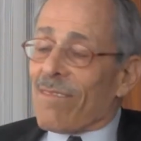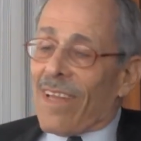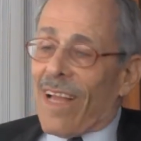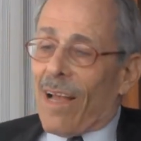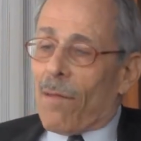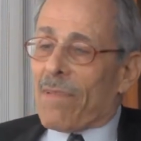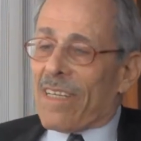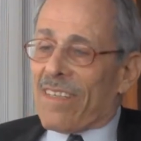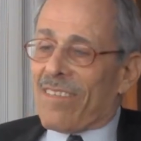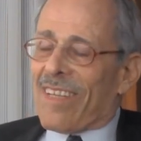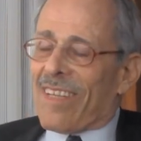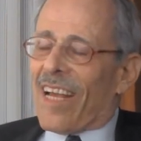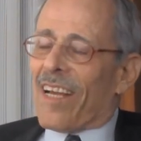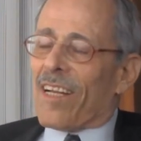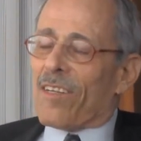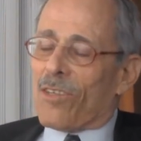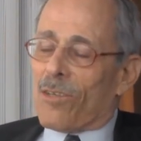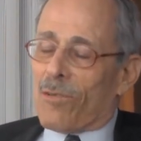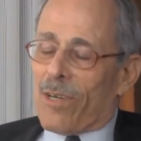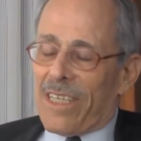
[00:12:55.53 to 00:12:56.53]
I'm
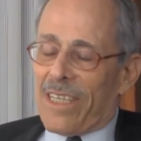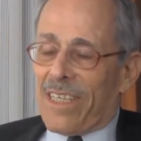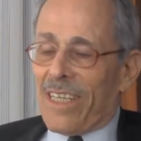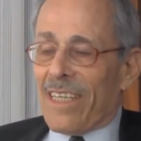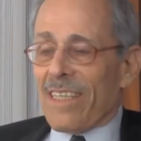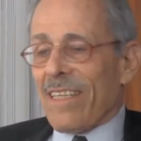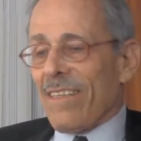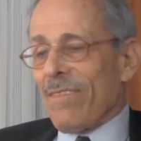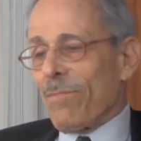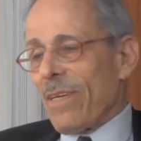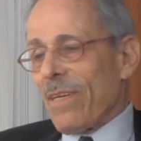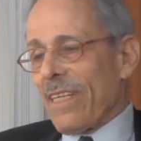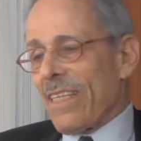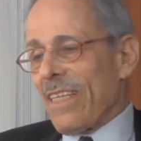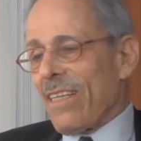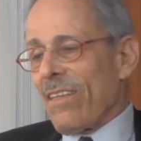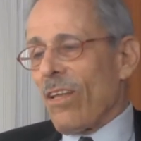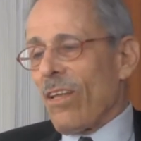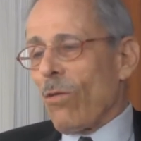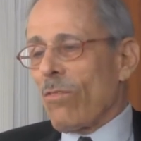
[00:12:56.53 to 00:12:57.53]
exaggerating, but
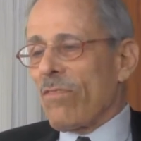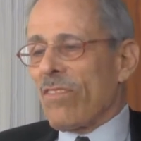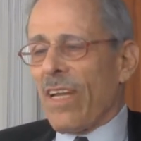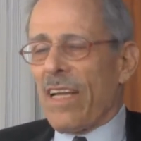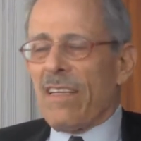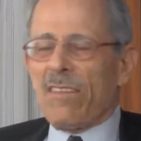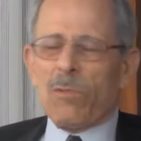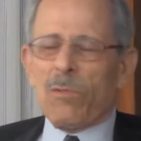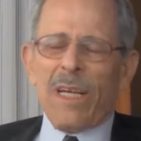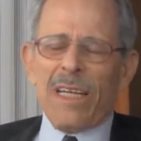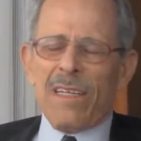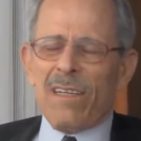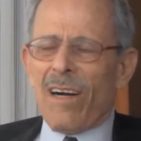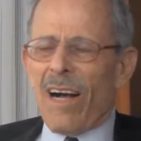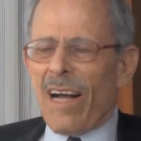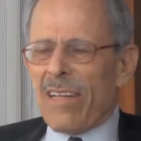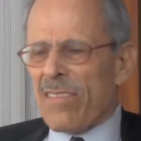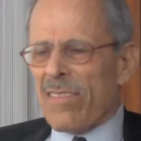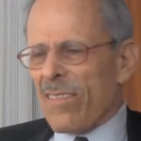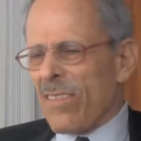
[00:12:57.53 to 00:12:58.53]
in those days we had
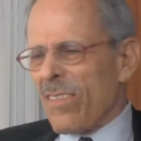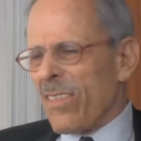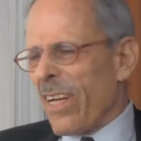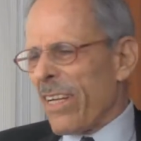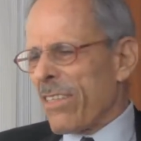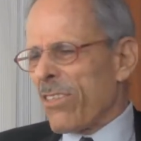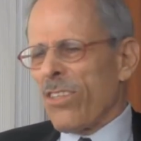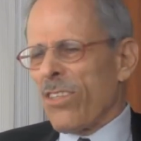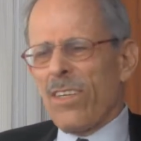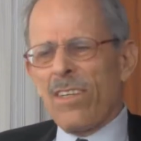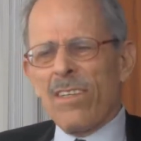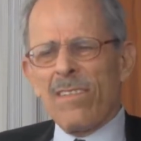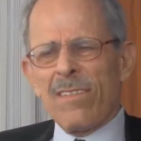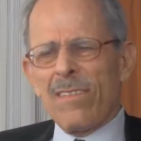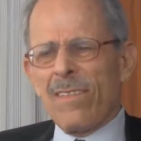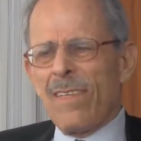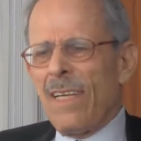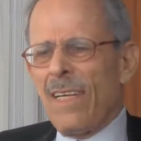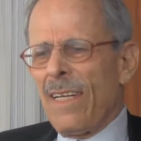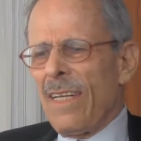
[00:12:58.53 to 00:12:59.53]
lots of lectures.
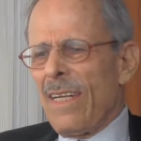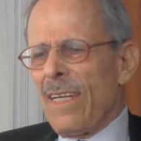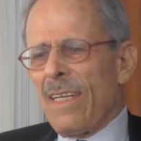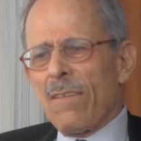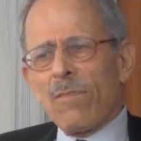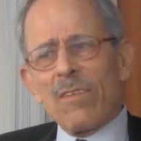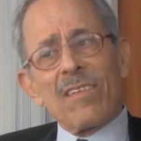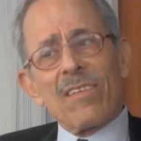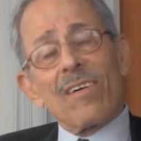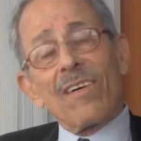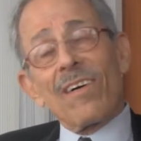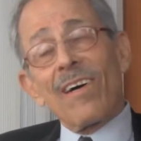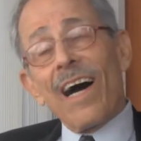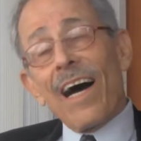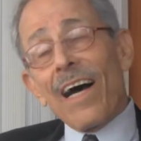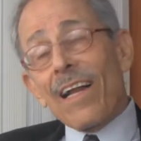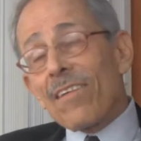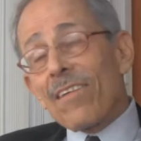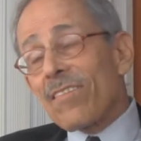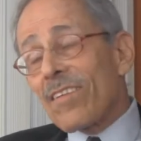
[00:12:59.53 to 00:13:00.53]
There was a
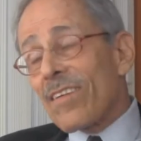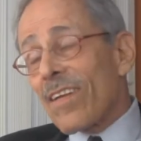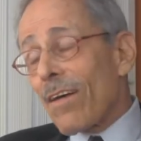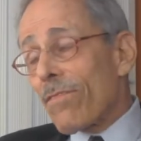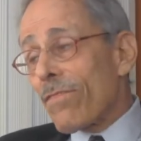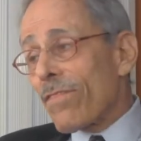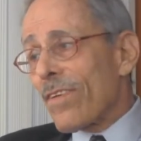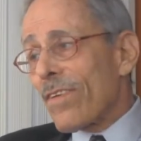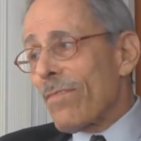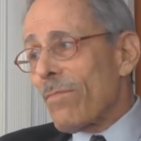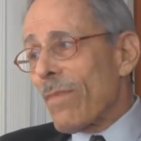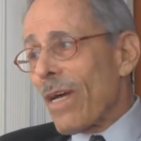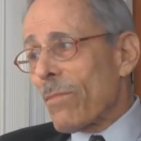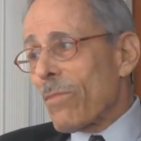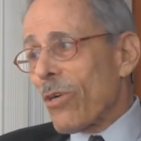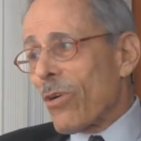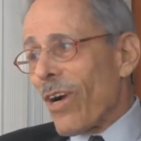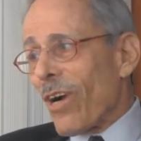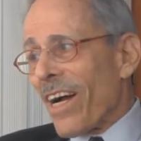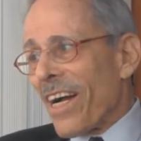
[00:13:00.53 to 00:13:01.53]
lot of stuff to
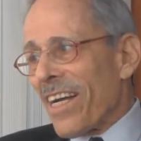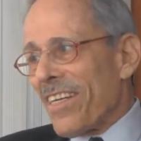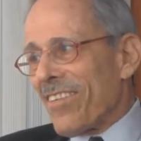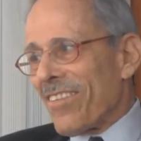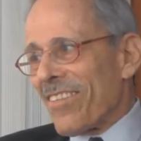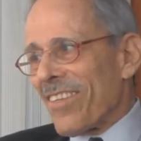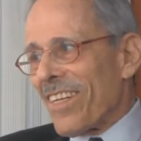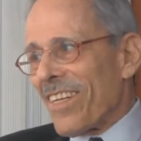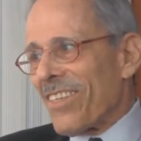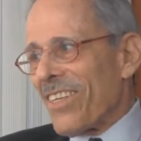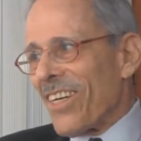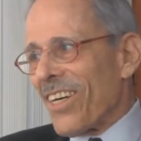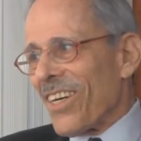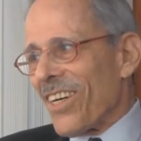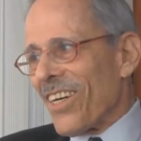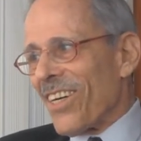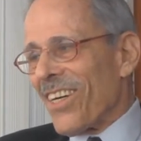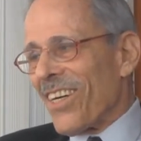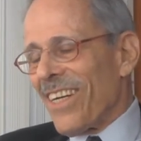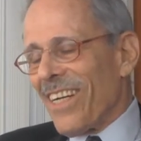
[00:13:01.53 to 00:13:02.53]
memorize and
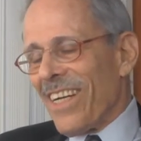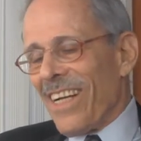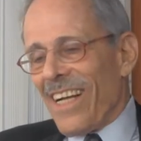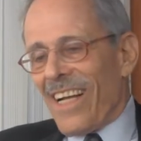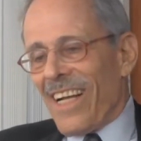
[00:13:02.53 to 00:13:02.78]
learn.